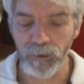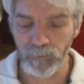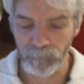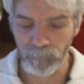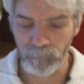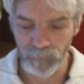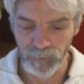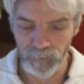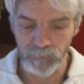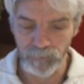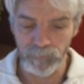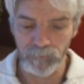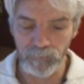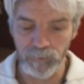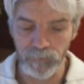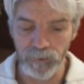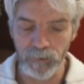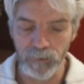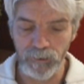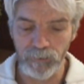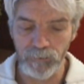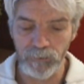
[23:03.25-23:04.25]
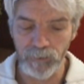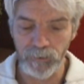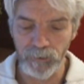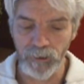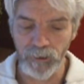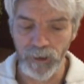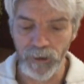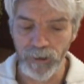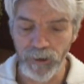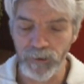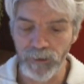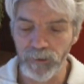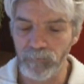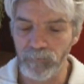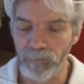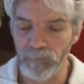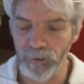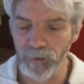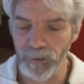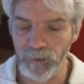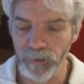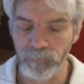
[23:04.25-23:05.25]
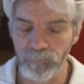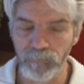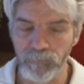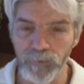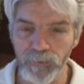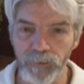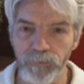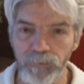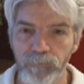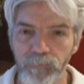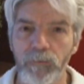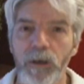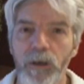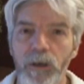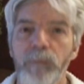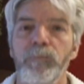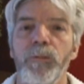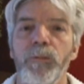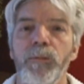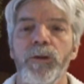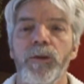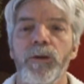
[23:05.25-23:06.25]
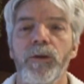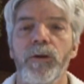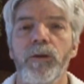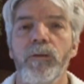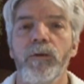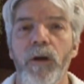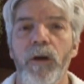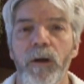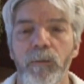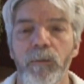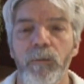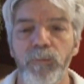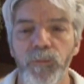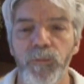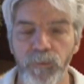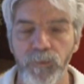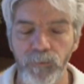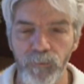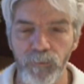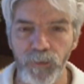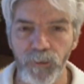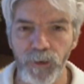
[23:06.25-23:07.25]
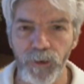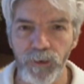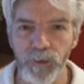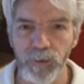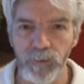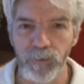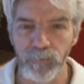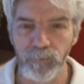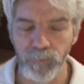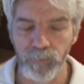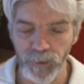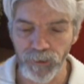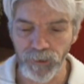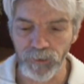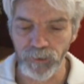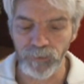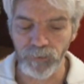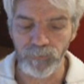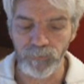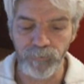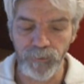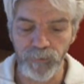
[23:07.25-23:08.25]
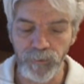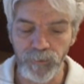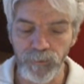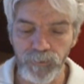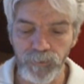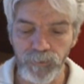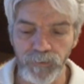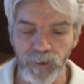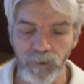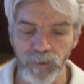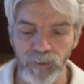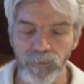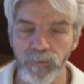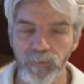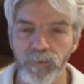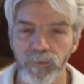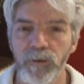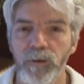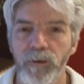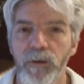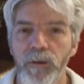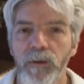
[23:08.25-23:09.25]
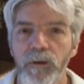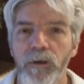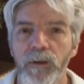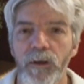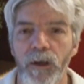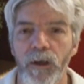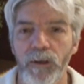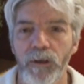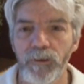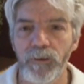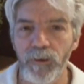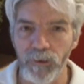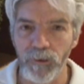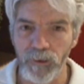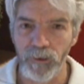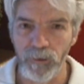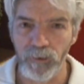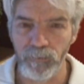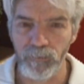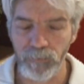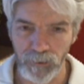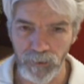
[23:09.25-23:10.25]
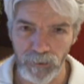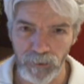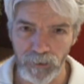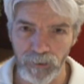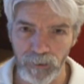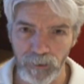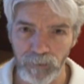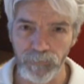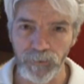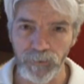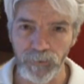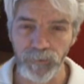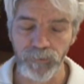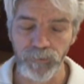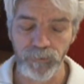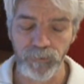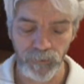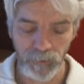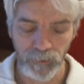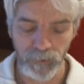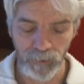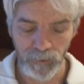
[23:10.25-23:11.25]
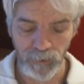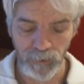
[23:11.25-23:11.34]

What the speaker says: That the latter rain would ripen the crops and bring the fruits out. And then they would harvest.